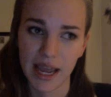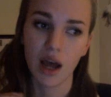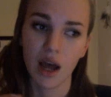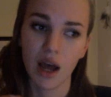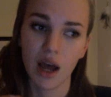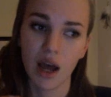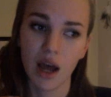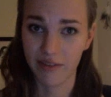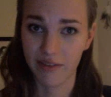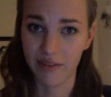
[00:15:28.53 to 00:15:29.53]
a lot
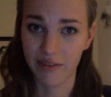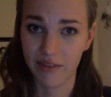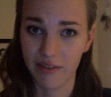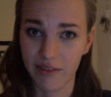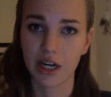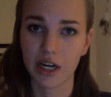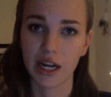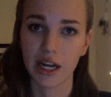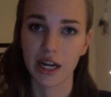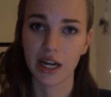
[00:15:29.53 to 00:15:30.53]
faster. Again, if you
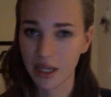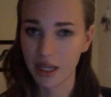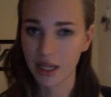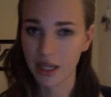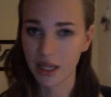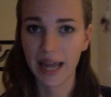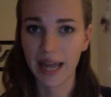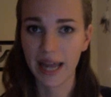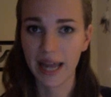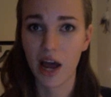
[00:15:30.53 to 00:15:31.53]
have the means, try it
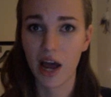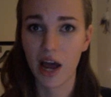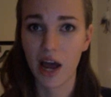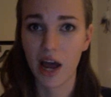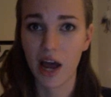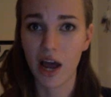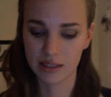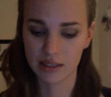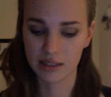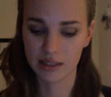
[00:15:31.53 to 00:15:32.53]
out, because
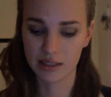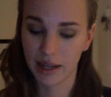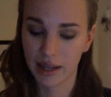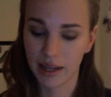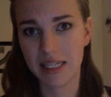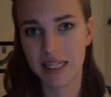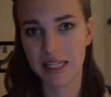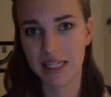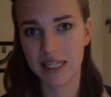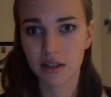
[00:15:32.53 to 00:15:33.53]
it can't be
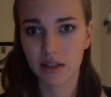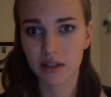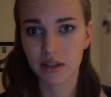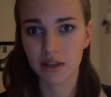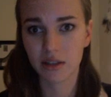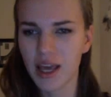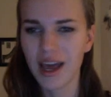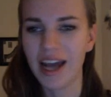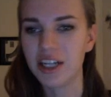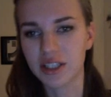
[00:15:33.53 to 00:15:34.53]
detrimental, really.
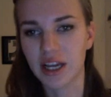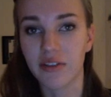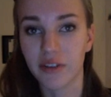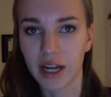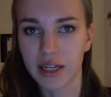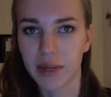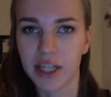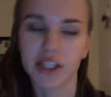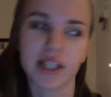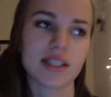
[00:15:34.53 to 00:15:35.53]
I just kind of forgot to
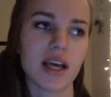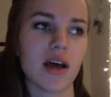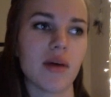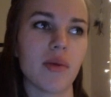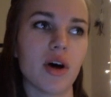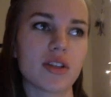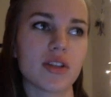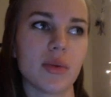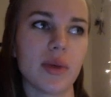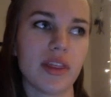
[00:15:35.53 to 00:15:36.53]
mention this.
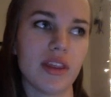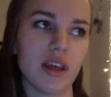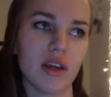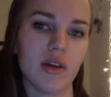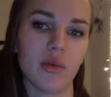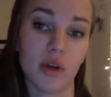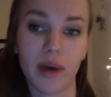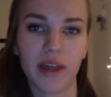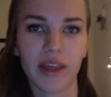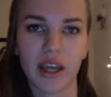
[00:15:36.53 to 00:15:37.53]
Also, when you
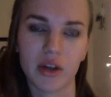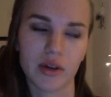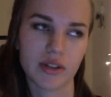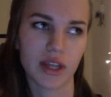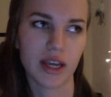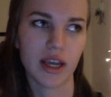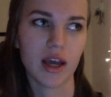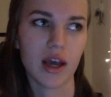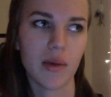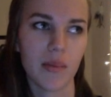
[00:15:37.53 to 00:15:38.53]
buy the kit, you also get
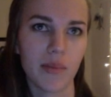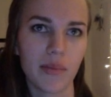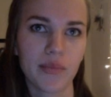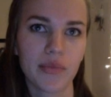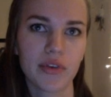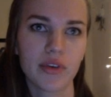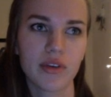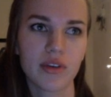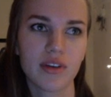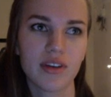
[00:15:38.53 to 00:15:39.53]

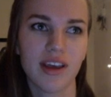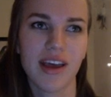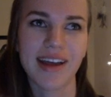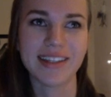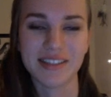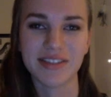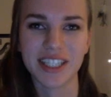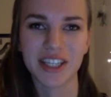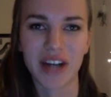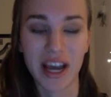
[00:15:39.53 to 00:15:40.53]
a
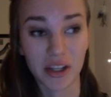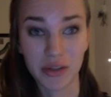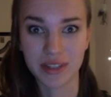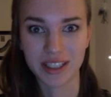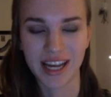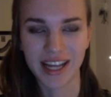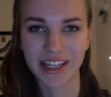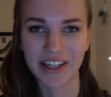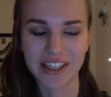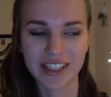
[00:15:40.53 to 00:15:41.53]
DVD on how to use the
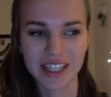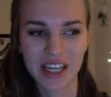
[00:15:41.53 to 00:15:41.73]
dilators